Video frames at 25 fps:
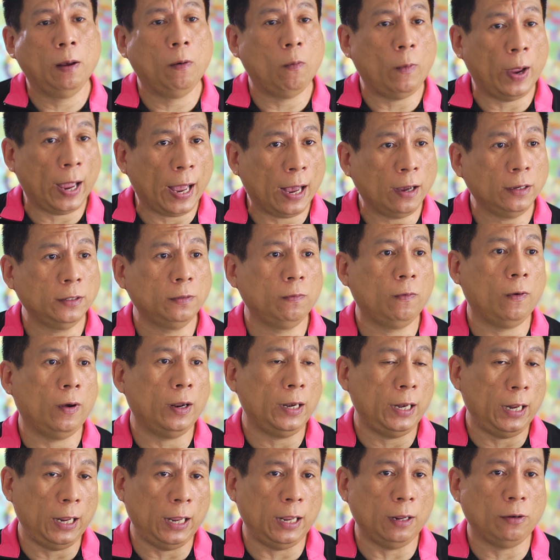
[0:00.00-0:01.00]
whereas for
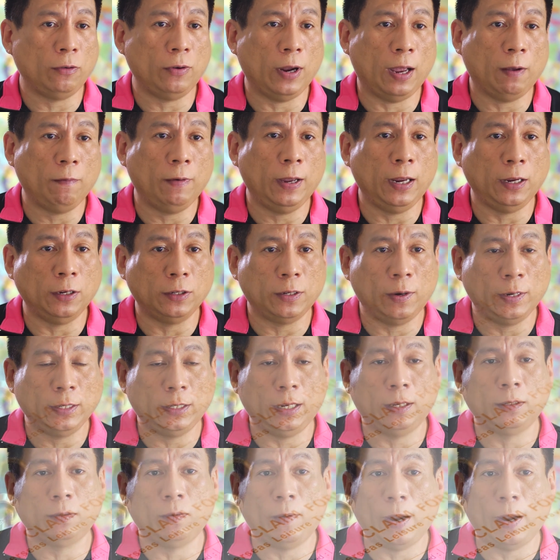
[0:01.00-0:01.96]
the travel insurance, it's